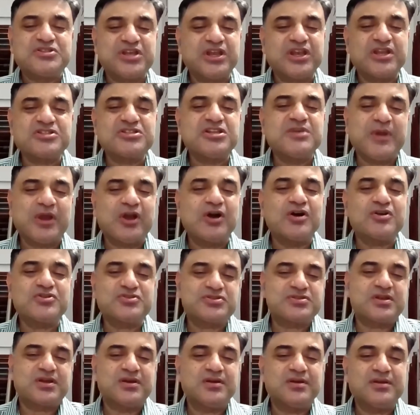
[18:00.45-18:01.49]
seriously
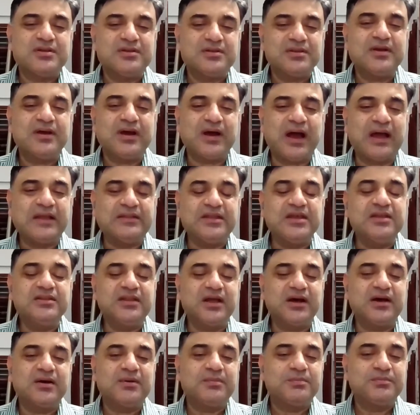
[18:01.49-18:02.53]
because I think
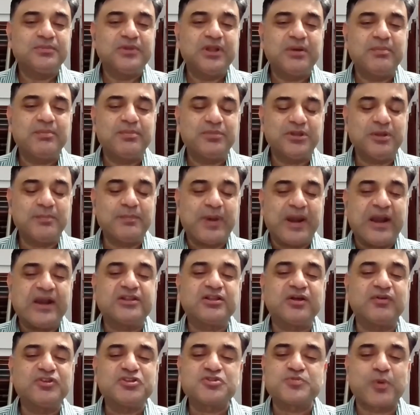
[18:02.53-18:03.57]
the
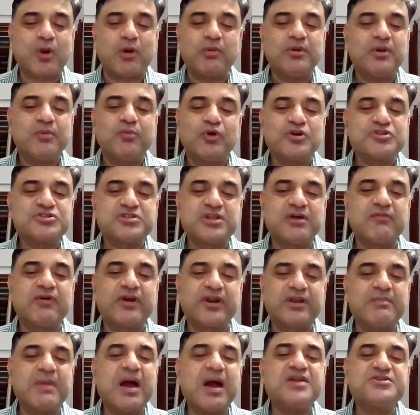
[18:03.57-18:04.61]
breadth of this problem was
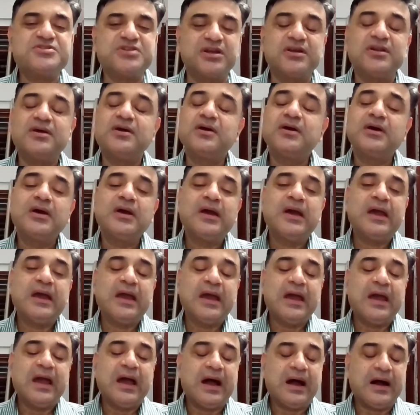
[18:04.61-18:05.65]
never imagined.
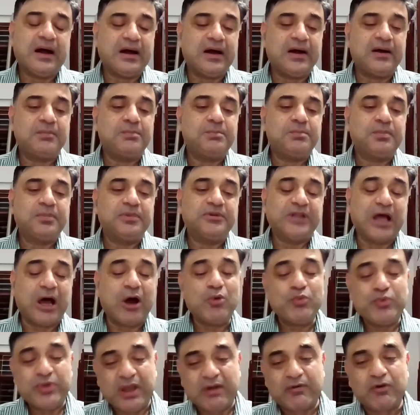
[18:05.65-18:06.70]

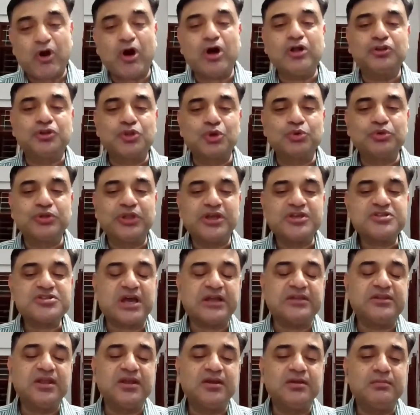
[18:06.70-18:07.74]
Now we have gone through this.
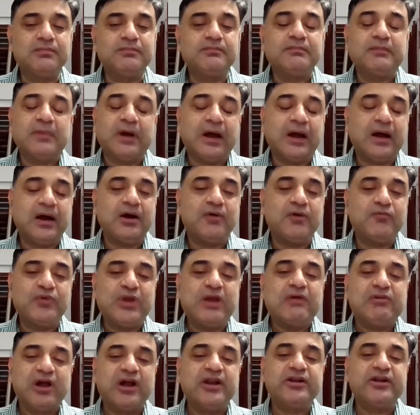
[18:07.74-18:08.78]
I think we
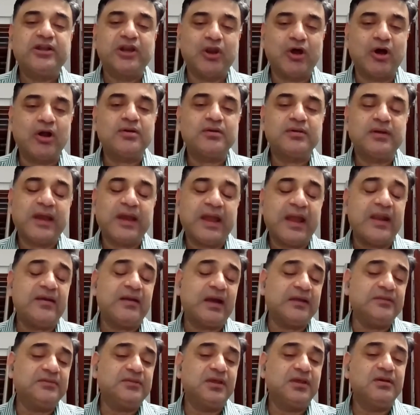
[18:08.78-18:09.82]
have learned a lot.
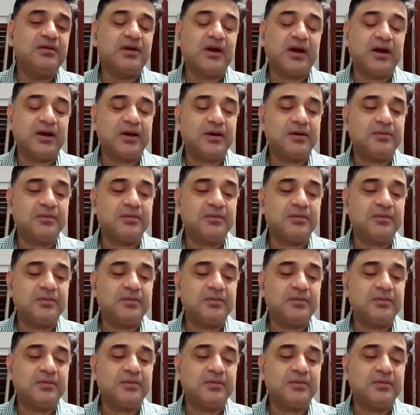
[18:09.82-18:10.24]
And I think